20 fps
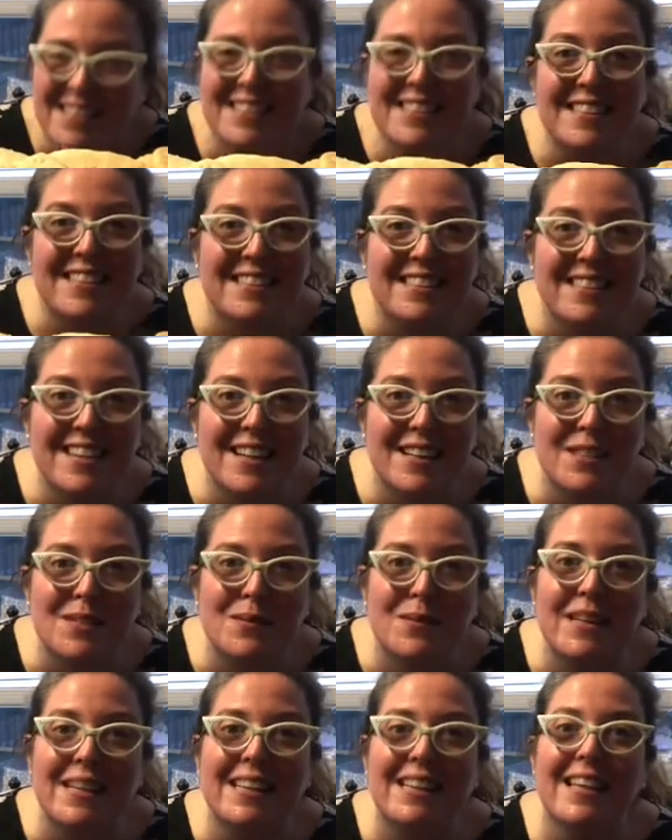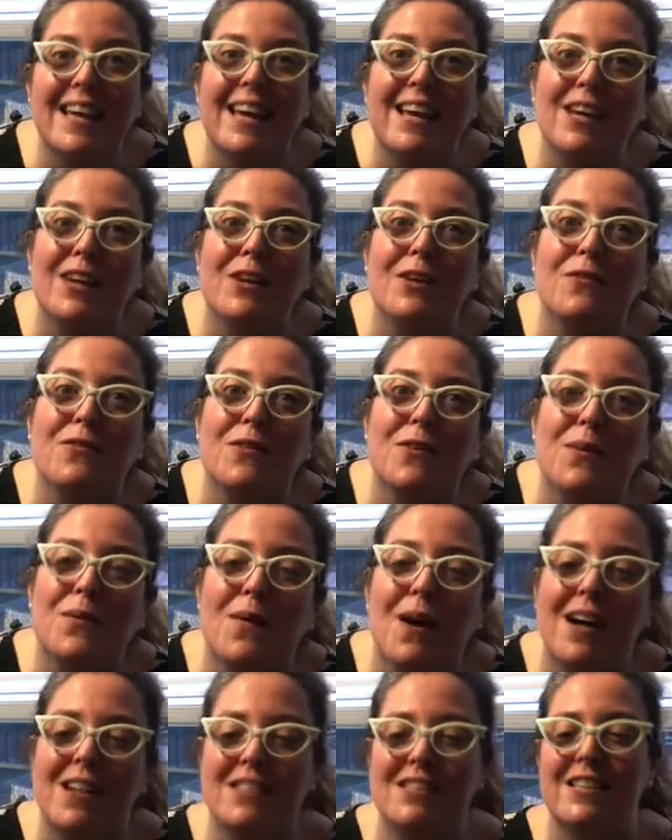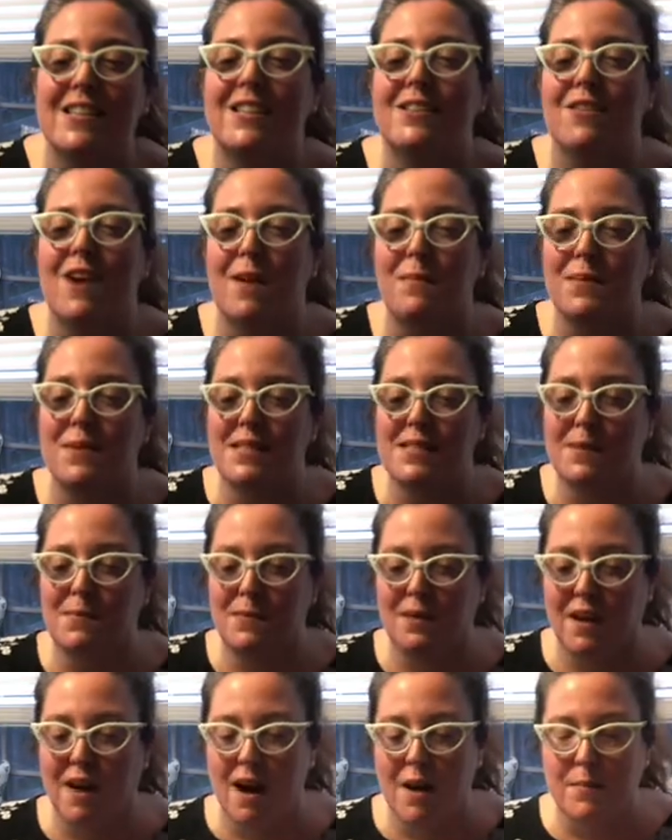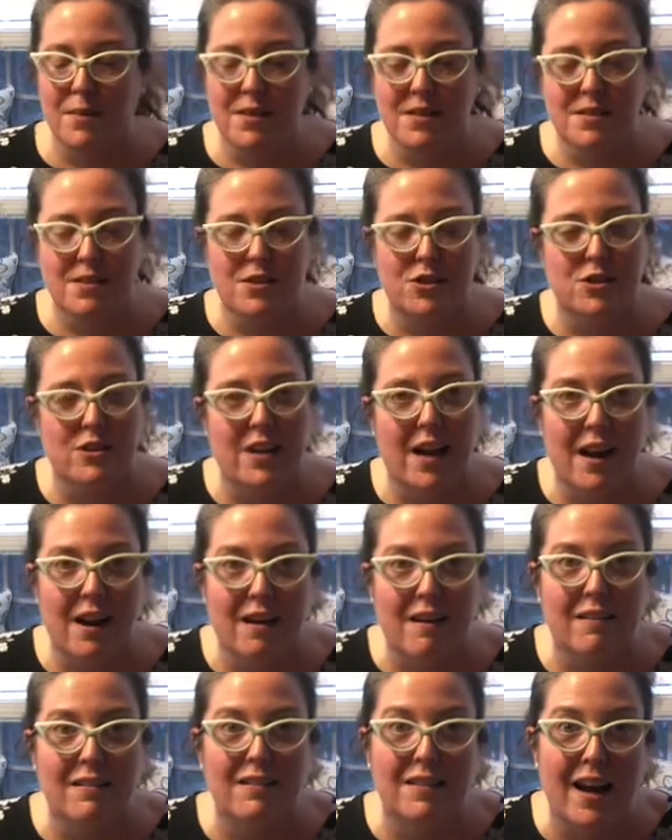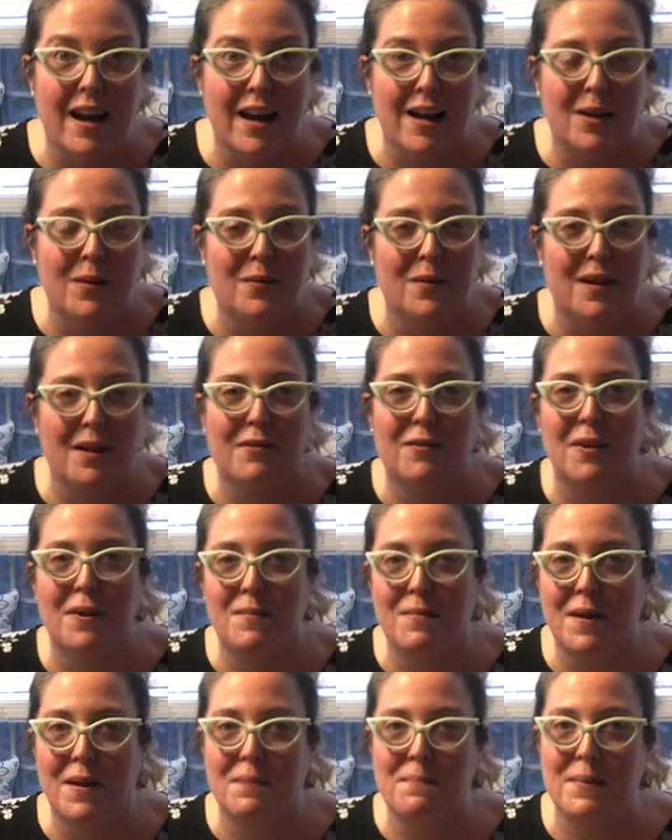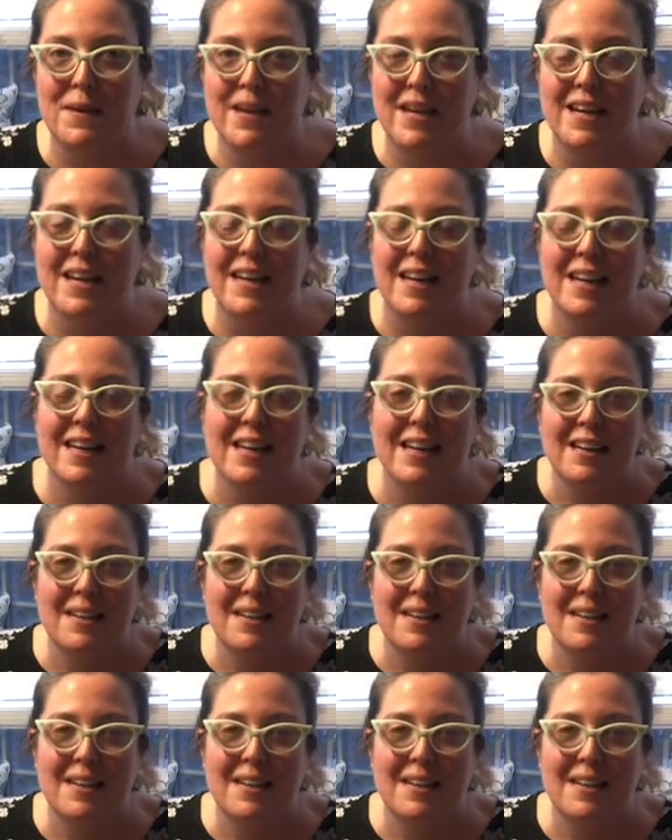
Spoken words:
till next week, thank you for watching. Drop me some comments, share, like, whatever it might be.